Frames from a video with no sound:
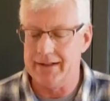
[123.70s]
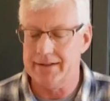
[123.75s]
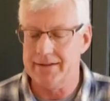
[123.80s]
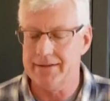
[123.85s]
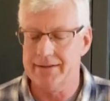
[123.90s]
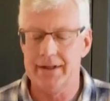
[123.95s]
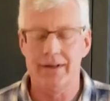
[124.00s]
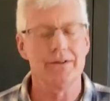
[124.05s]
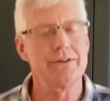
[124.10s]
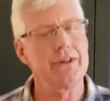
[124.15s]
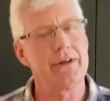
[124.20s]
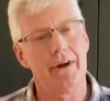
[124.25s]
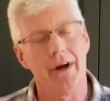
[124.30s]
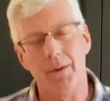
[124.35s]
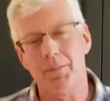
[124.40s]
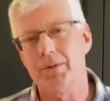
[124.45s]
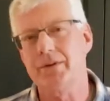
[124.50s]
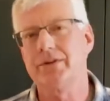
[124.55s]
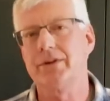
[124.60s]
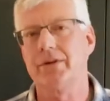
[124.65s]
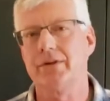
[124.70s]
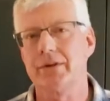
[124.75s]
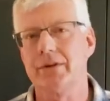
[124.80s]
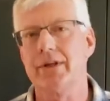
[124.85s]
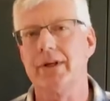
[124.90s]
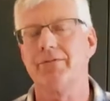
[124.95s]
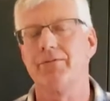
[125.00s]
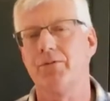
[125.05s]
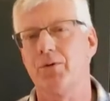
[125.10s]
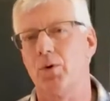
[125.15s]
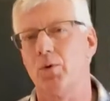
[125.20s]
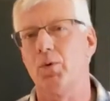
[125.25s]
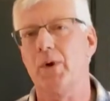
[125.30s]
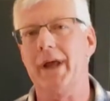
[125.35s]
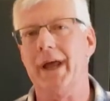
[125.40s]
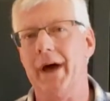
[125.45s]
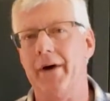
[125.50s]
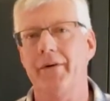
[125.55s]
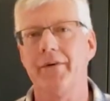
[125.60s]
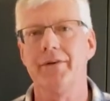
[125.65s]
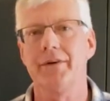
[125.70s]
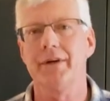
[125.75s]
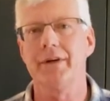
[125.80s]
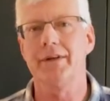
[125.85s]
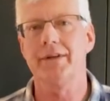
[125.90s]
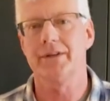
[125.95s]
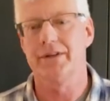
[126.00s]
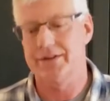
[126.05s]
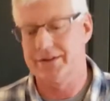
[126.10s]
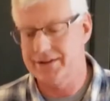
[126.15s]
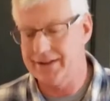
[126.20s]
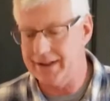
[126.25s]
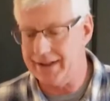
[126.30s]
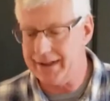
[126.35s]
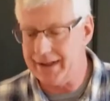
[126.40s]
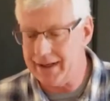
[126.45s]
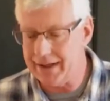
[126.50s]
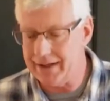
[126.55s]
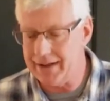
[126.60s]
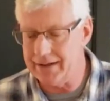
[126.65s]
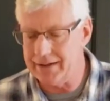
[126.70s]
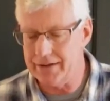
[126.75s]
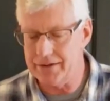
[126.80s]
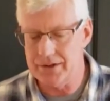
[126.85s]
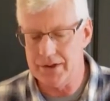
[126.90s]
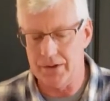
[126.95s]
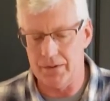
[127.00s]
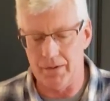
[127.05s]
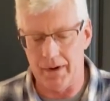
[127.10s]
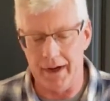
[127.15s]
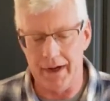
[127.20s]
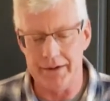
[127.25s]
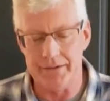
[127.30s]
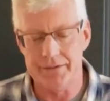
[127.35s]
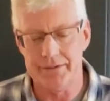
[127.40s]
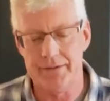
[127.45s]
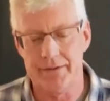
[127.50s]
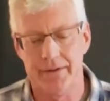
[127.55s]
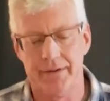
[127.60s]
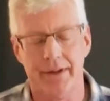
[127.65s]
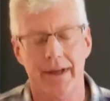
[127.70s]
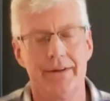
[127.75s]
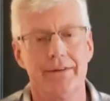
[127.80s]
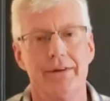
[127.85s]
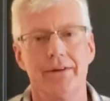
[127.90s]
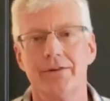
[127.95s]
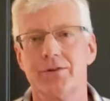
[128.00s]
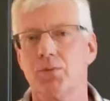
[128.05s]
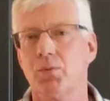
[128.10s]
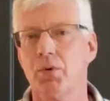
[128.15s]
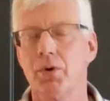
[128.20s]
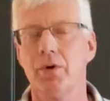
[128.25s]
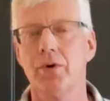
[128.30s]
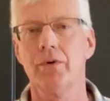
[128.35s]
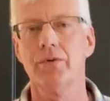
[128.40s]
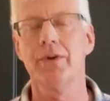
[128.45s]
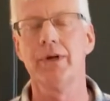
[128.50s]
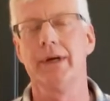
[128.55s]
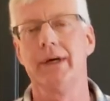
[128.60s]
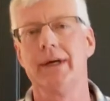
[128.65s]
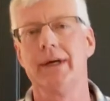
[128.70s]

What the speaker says: There's an opportunity for reality to sink in to us that this world